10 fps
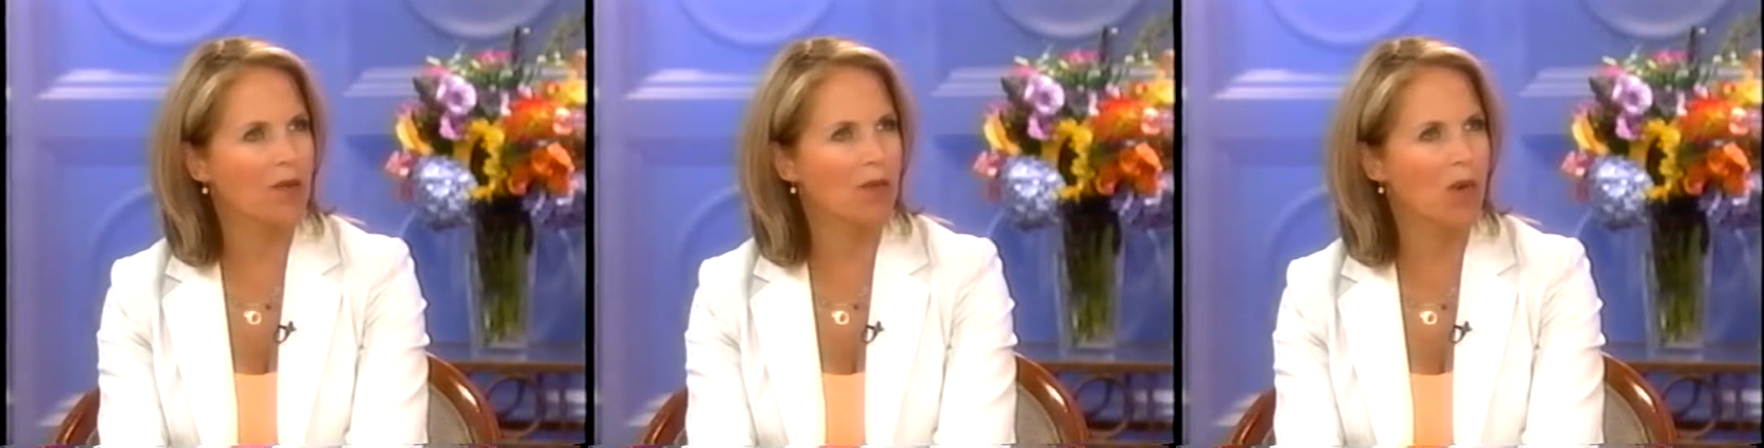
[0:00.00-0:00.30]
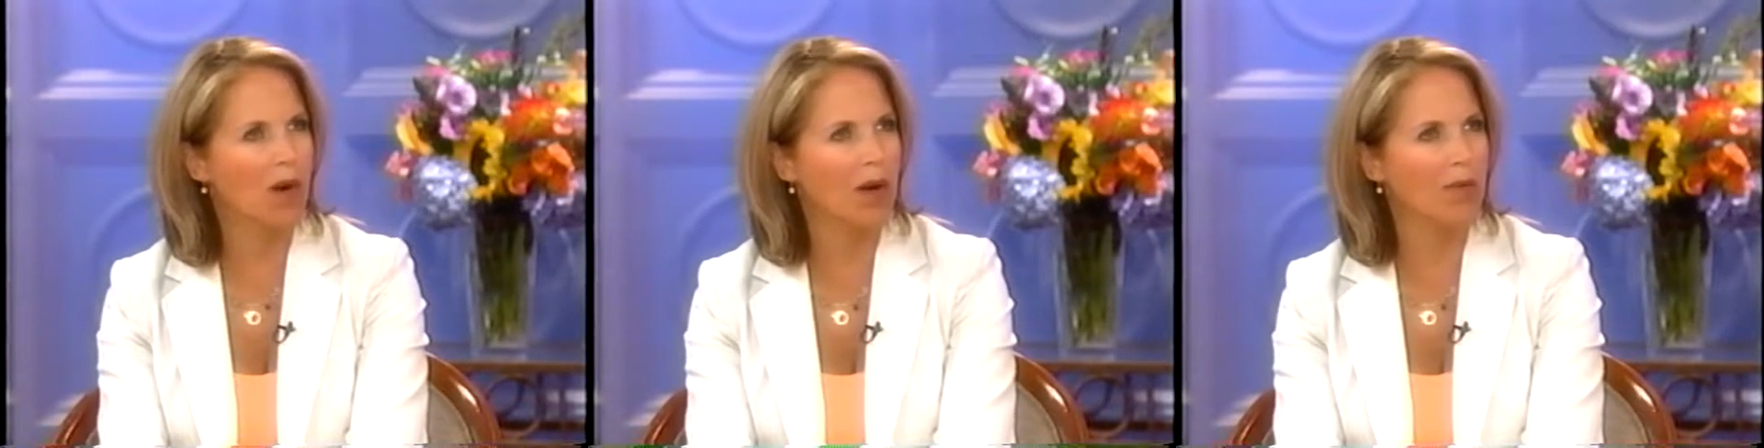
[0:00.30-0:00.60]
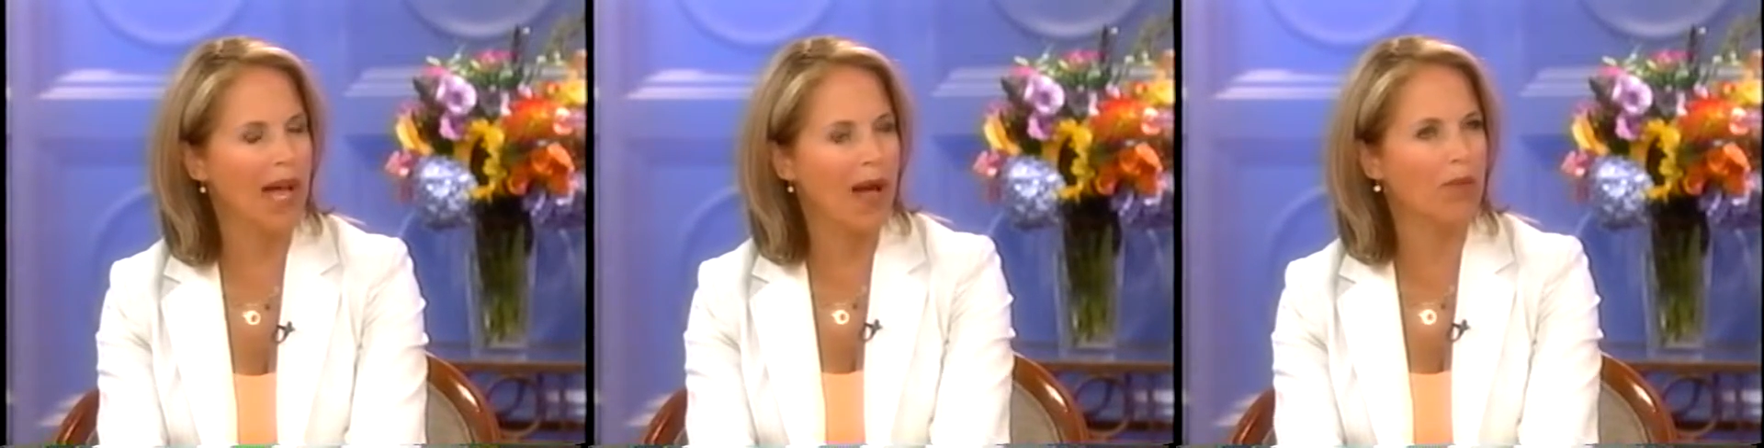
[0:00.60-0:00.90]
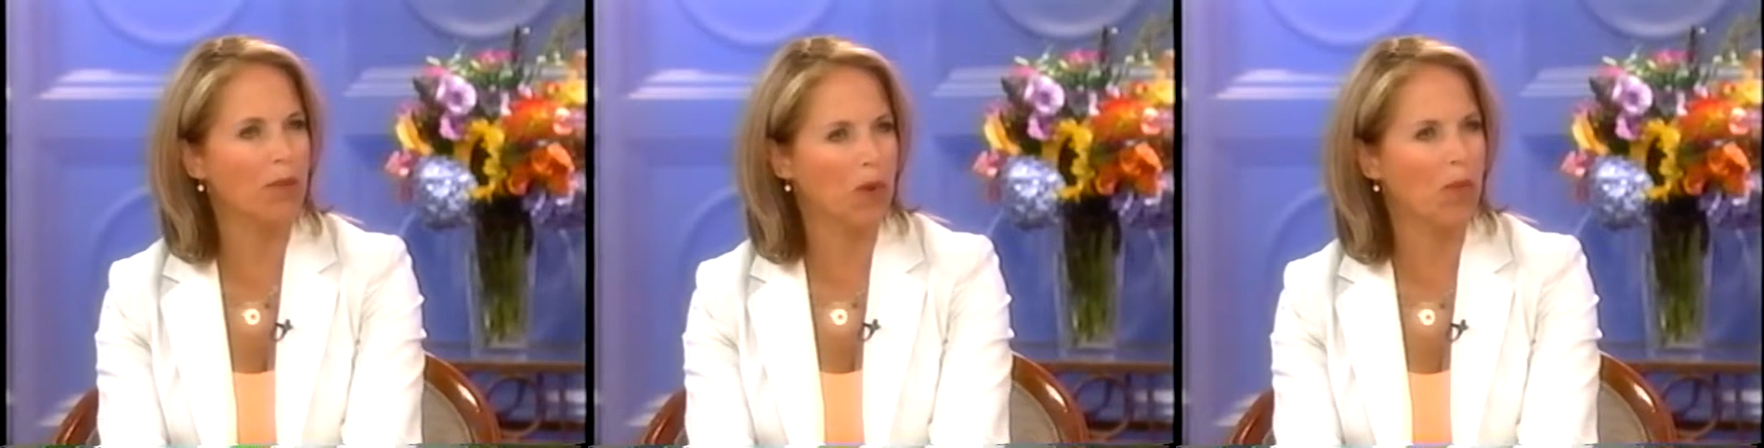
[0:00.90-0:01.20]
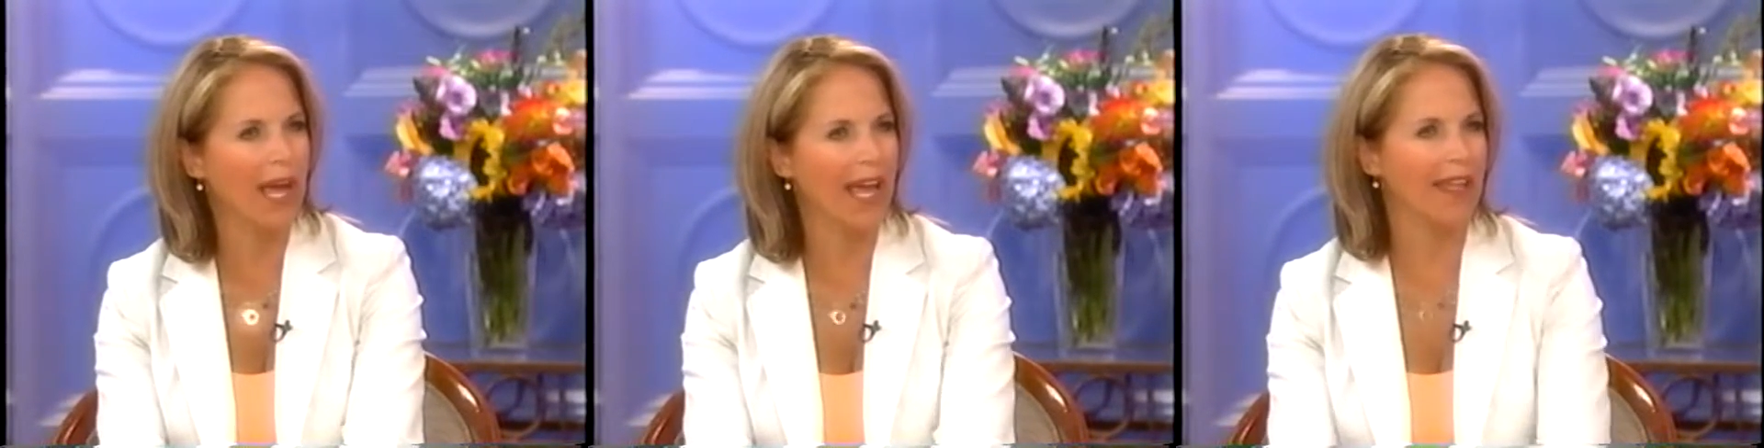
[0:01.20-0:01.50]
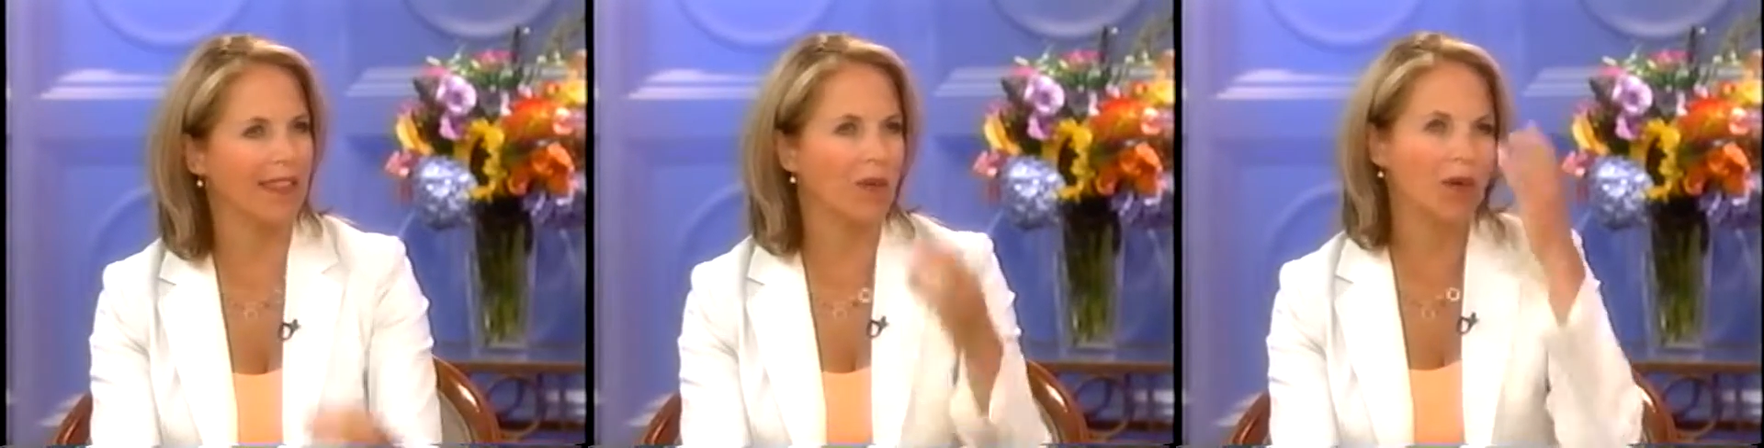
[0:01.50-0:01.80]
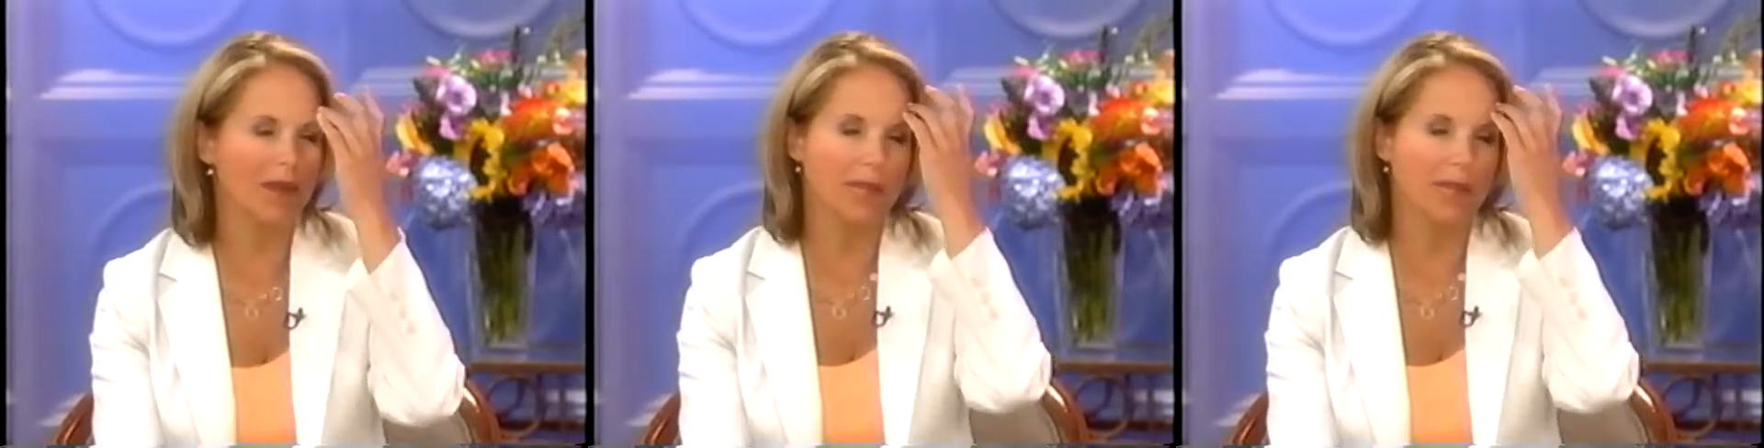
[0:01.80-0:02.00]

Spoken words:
a more palpable way that will